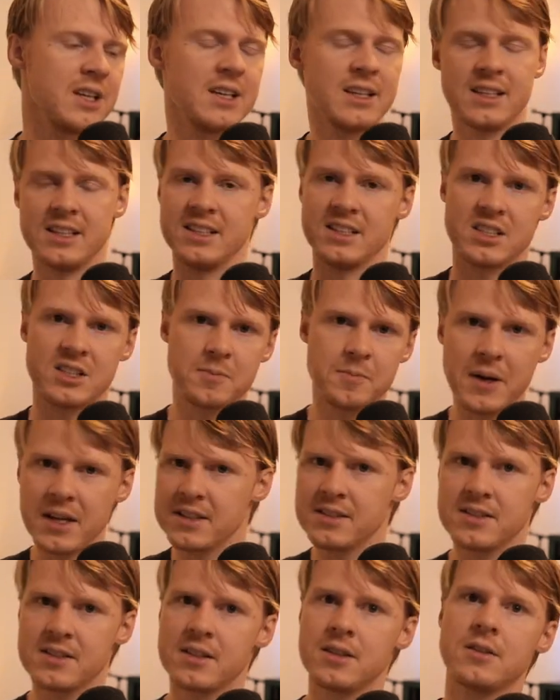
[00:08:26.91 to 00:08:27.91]
he
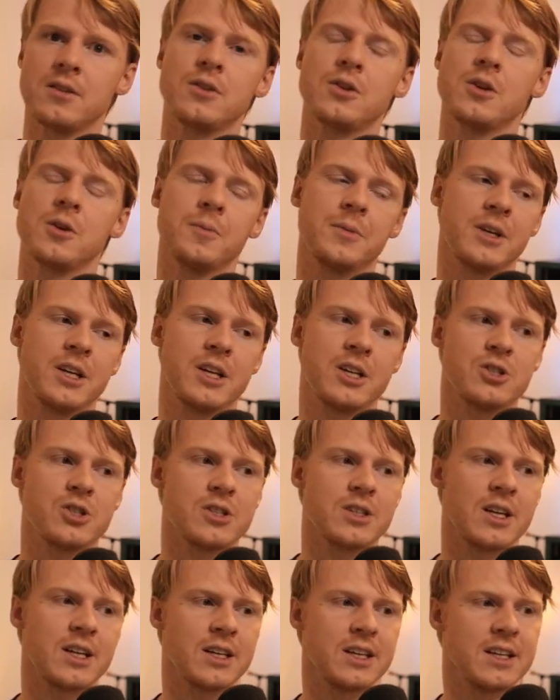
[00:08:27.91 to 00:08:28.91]
spends the determination
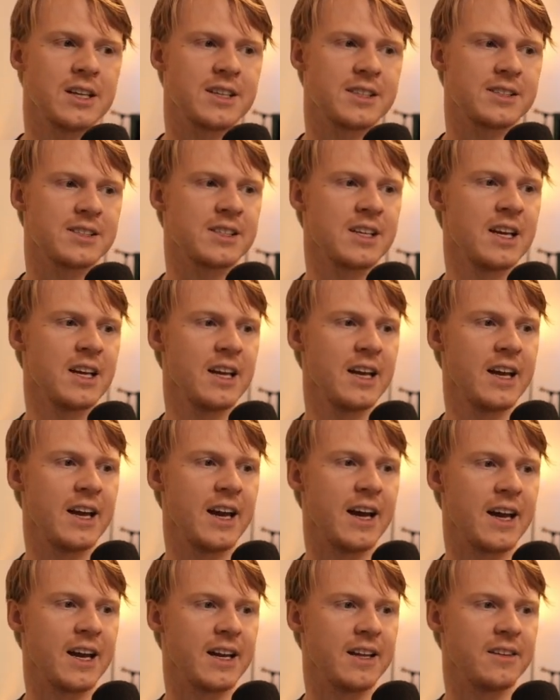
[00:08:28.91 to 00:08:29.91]
that he gets,
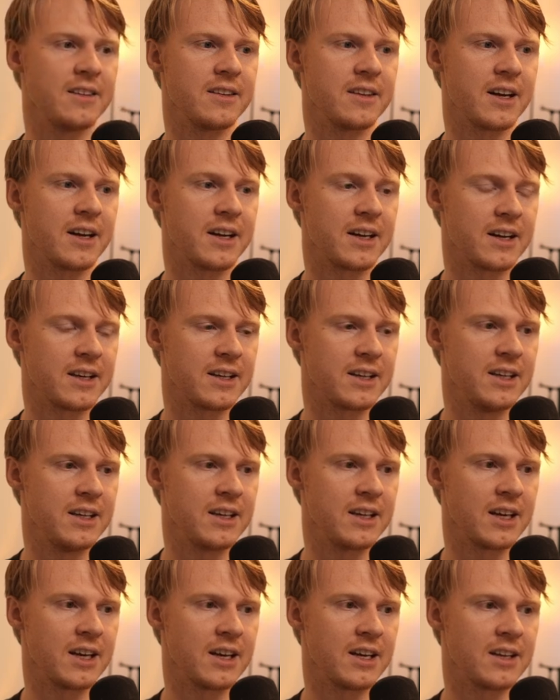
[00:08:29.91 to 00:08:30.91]
and he
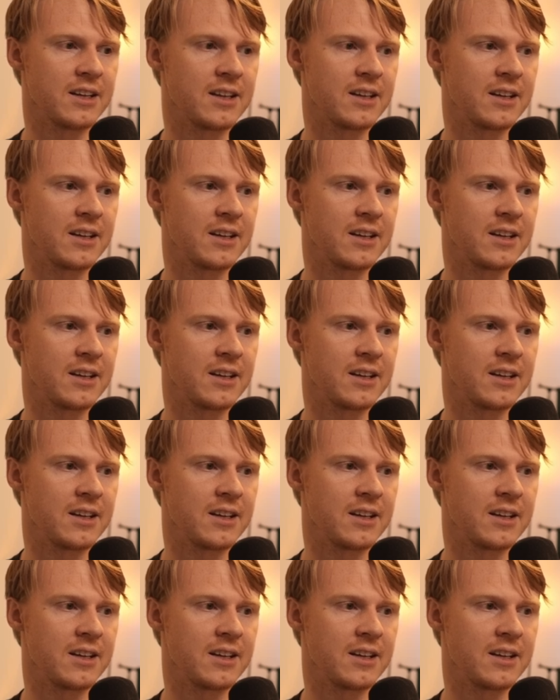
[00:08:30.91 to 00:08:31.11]
can